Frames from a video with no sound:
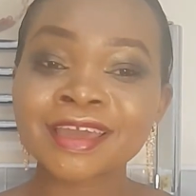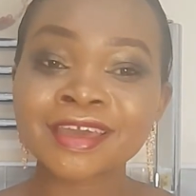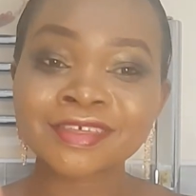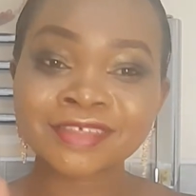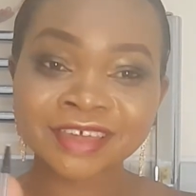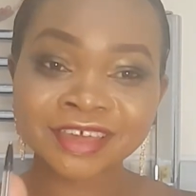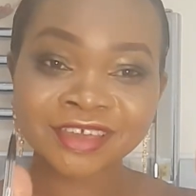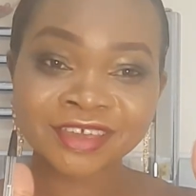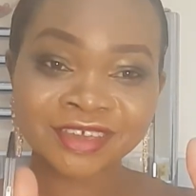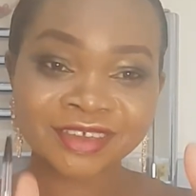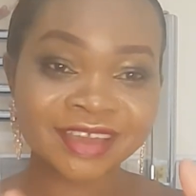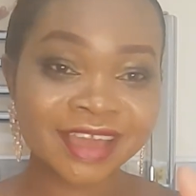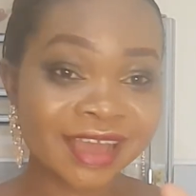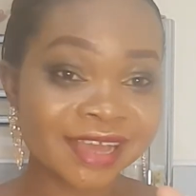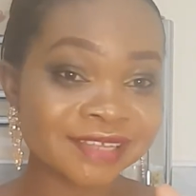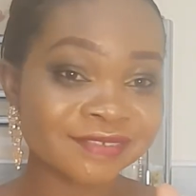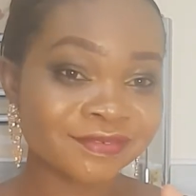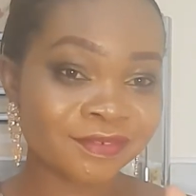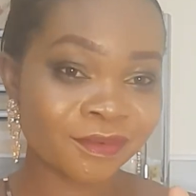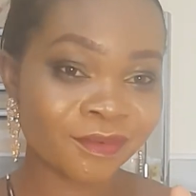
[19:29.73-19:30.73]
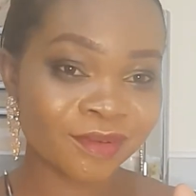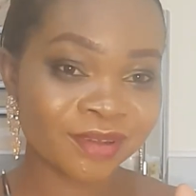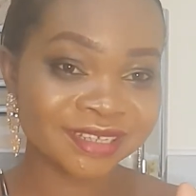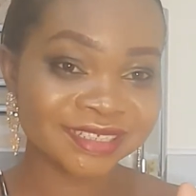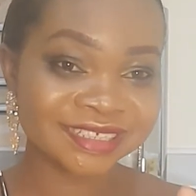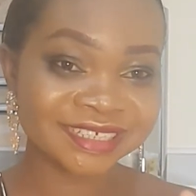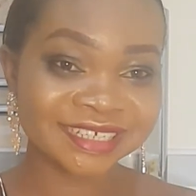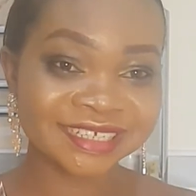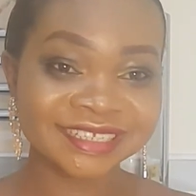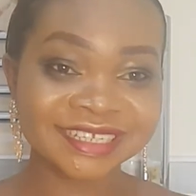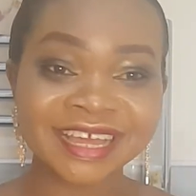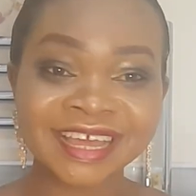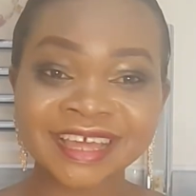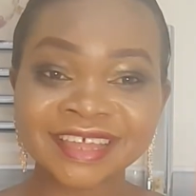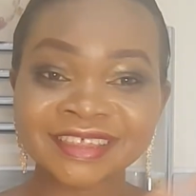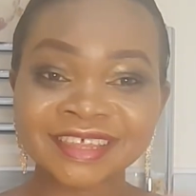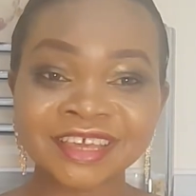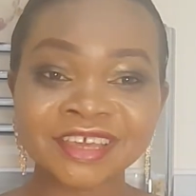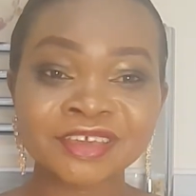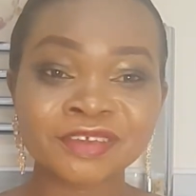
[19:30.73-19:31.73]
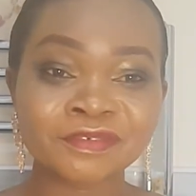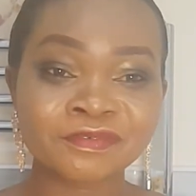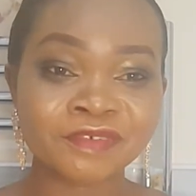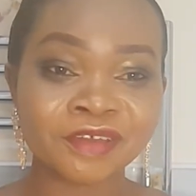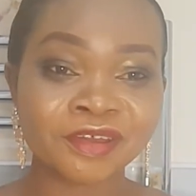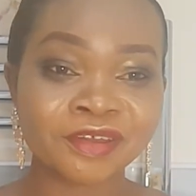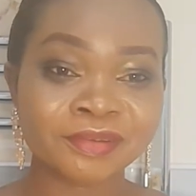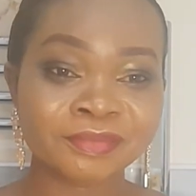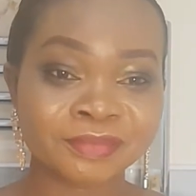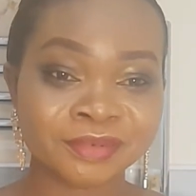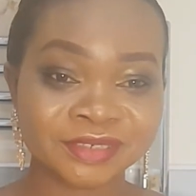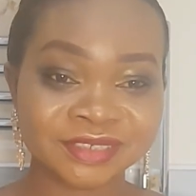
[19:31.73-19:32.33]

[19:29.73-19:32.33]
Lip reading: Thank you guys for watching. Thank you very much.